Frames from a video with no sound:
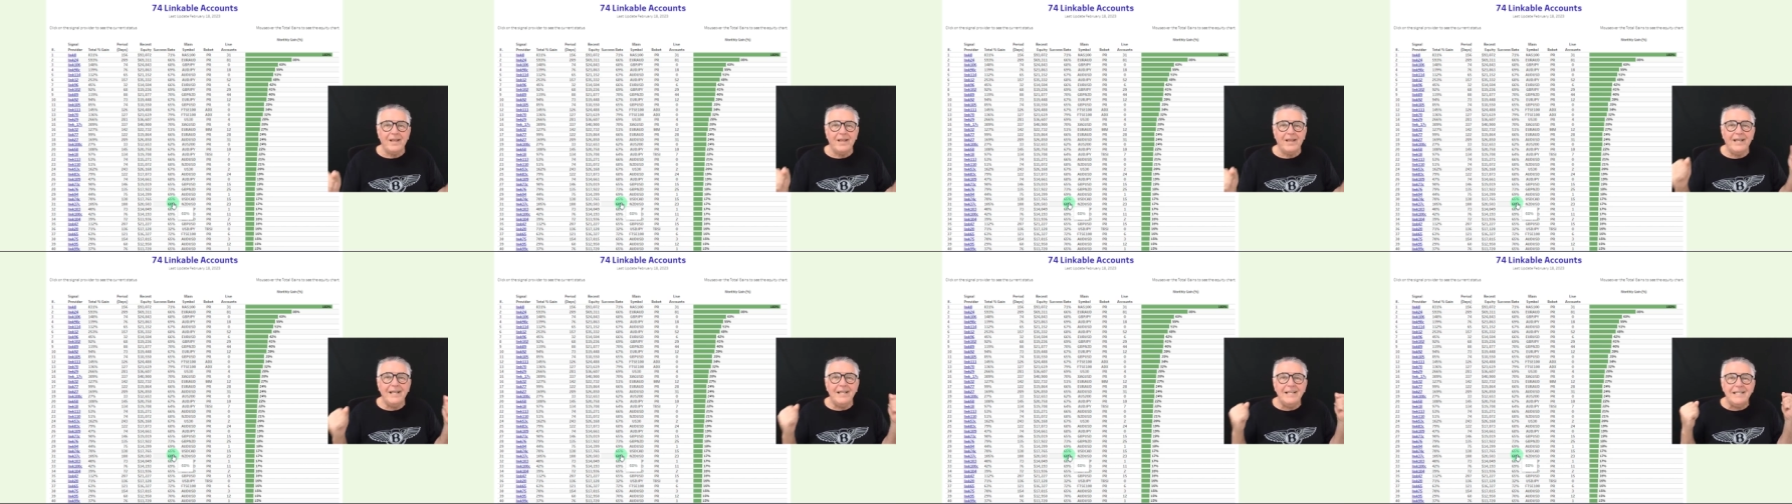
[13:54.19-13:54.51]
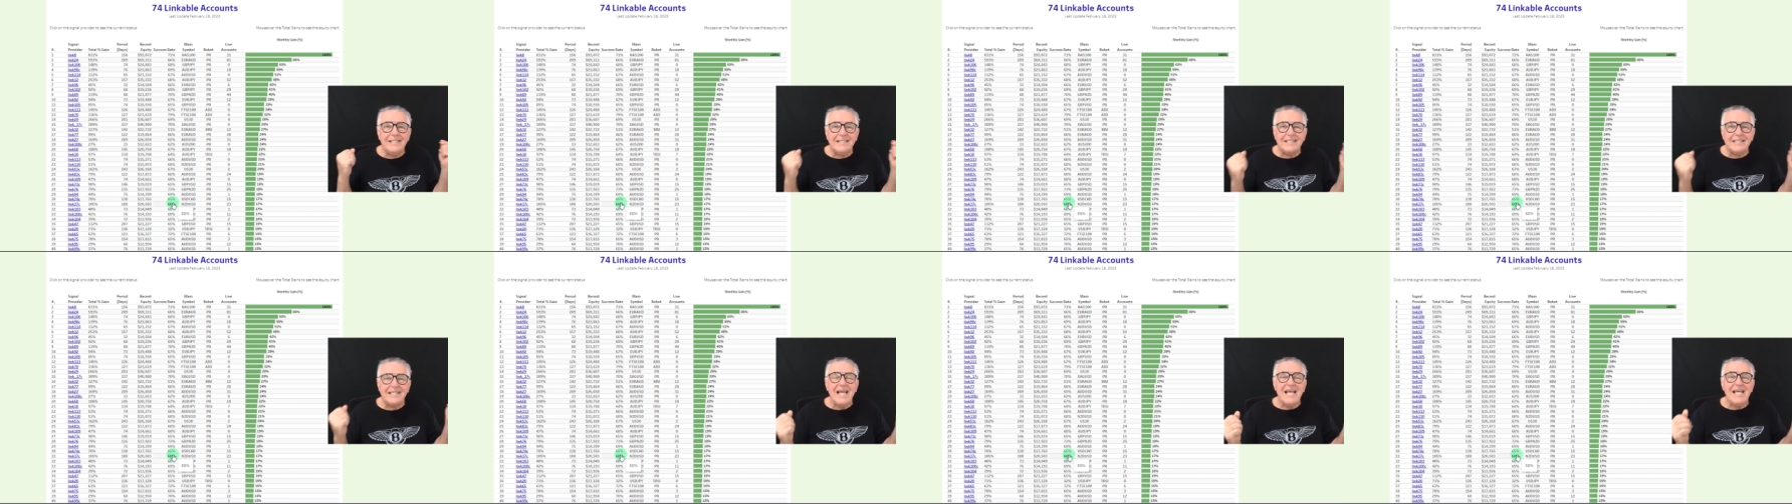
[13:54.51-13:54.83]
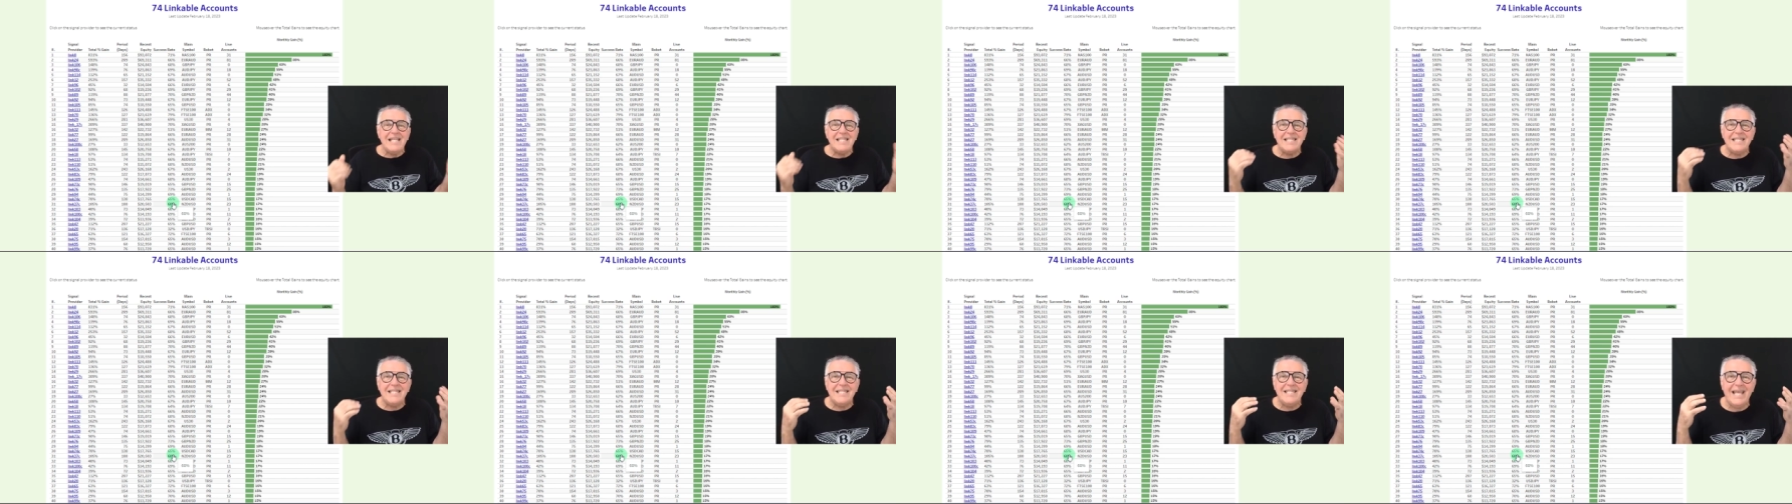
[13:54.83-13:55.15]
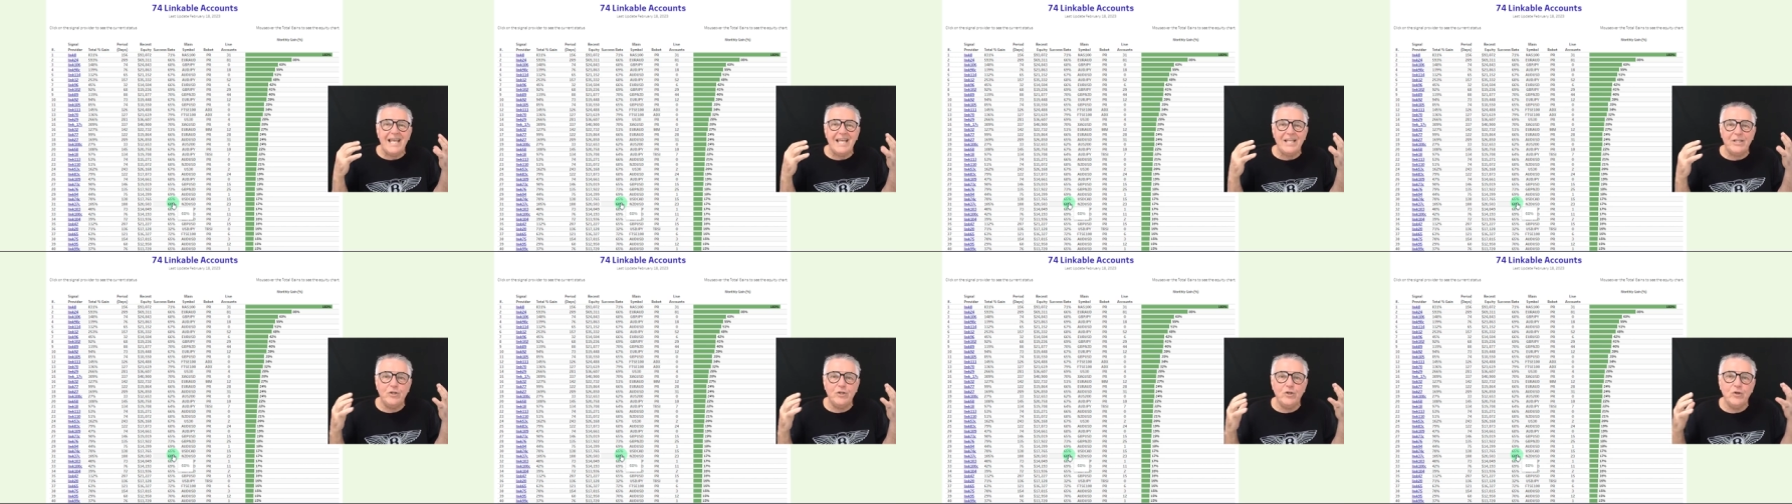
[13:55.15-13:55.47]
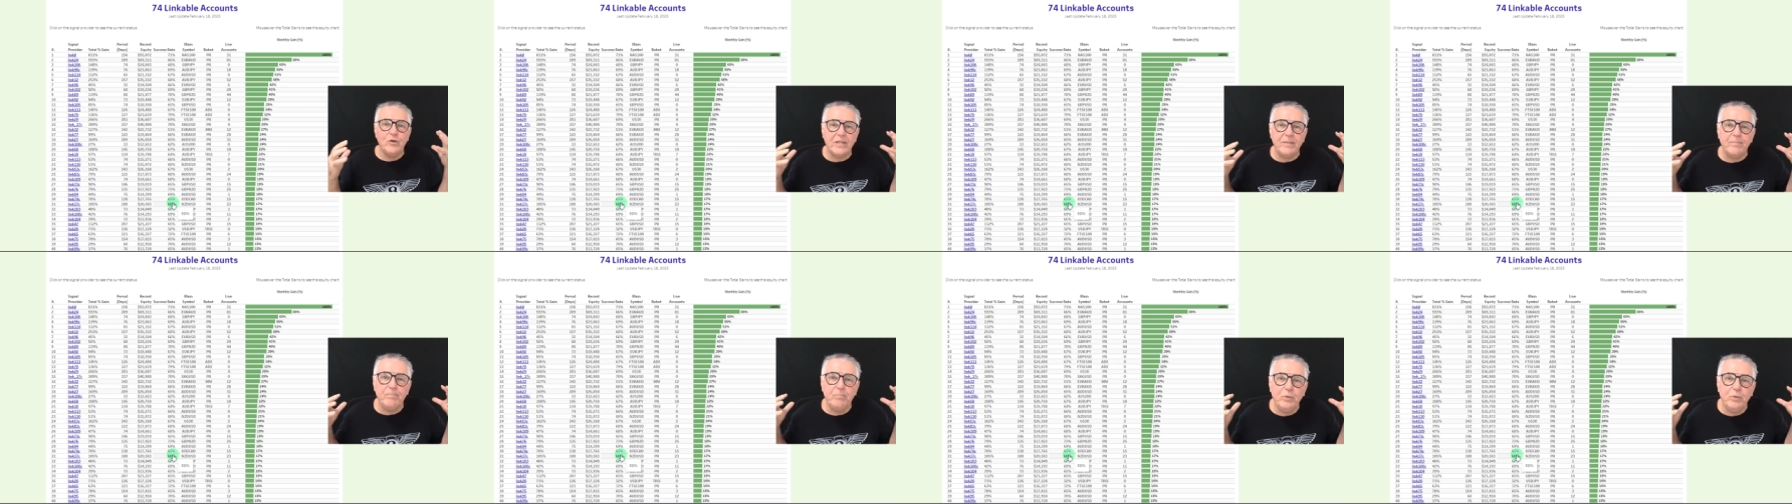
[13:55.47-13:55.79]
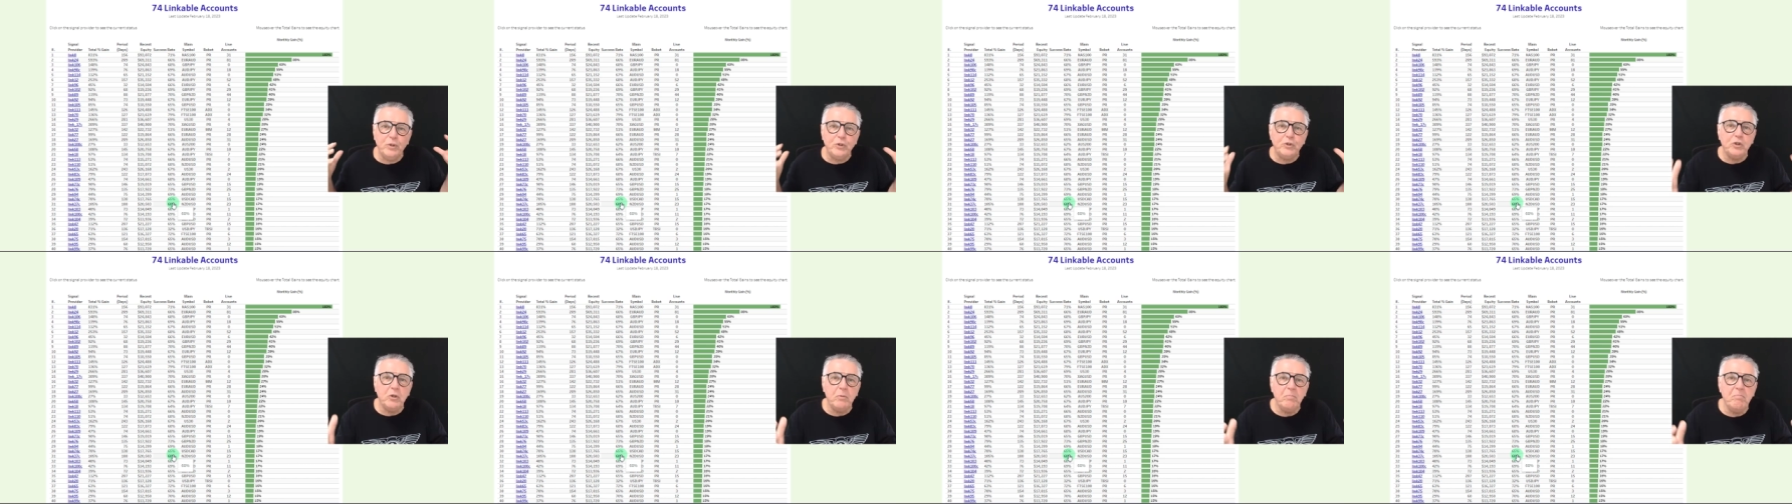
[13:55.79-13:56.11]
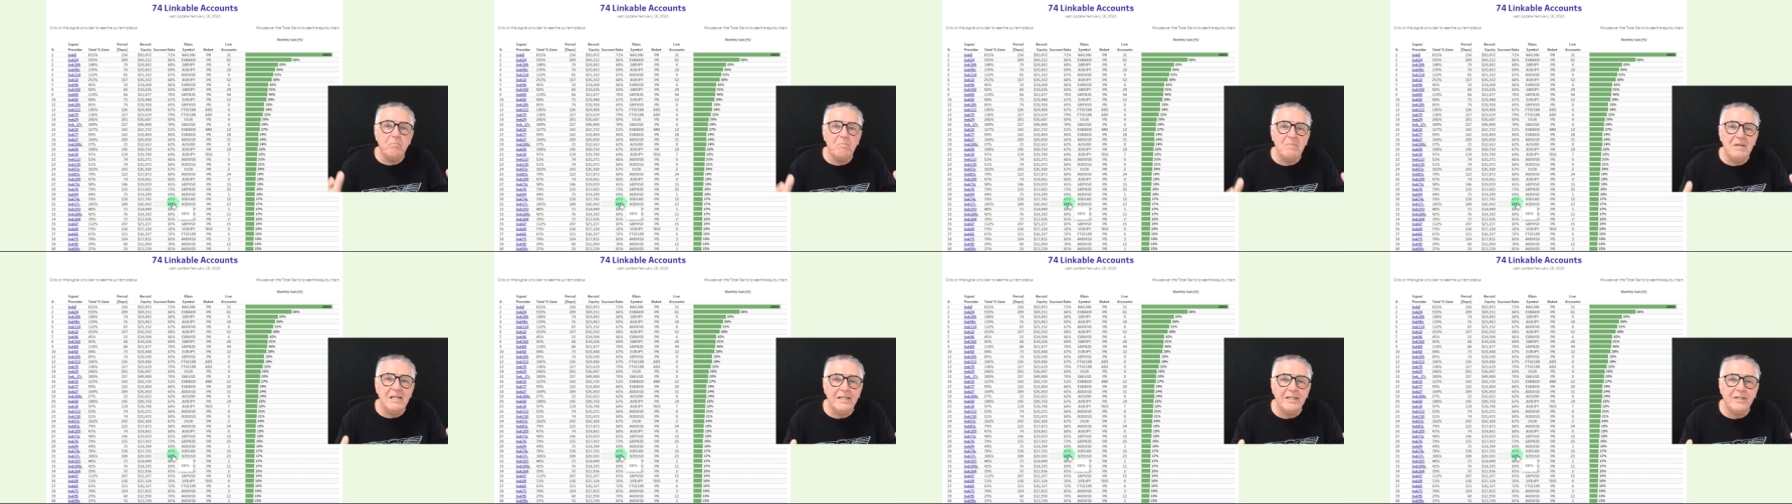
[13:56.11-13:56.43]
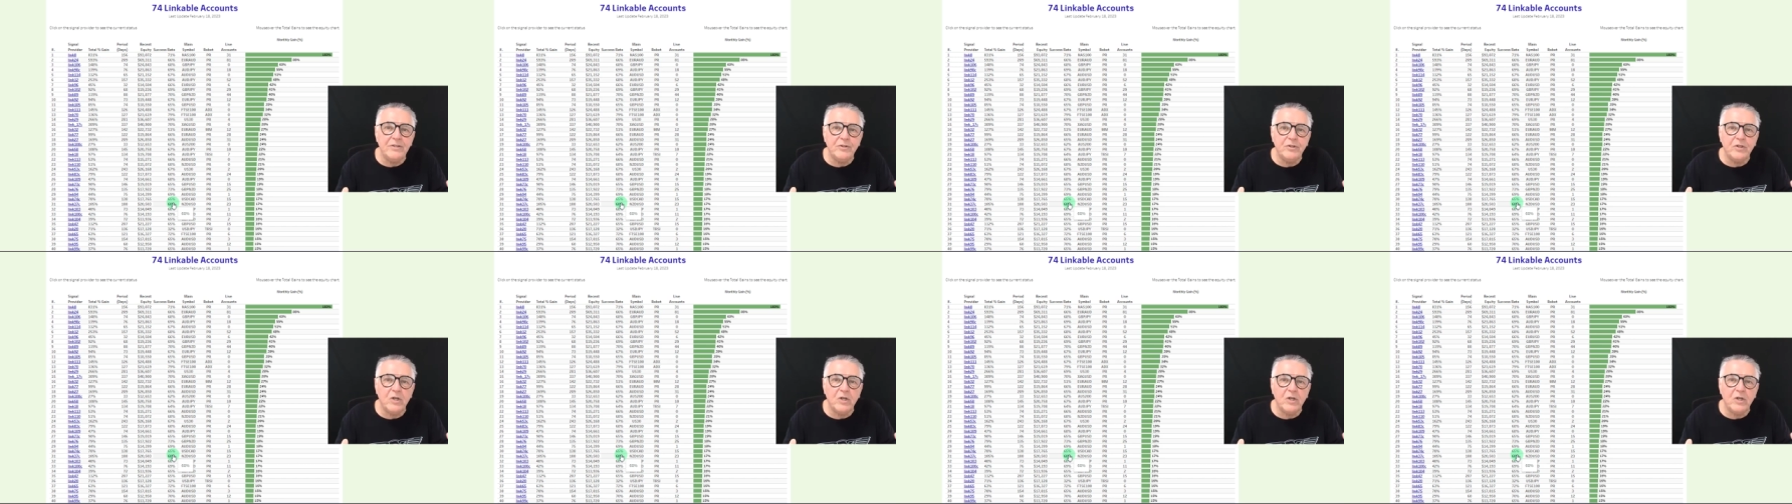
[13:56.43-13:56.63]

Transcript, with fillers: is that you can put your million